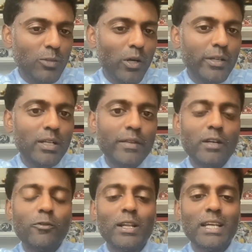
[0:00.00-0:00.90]
well here, and
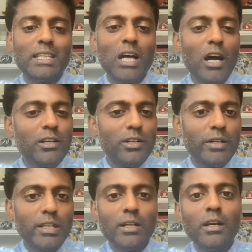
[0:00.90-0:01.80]
therefore I like the under
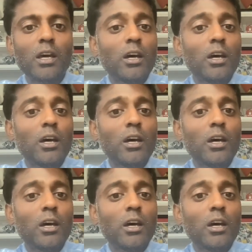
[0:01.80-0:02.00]
here.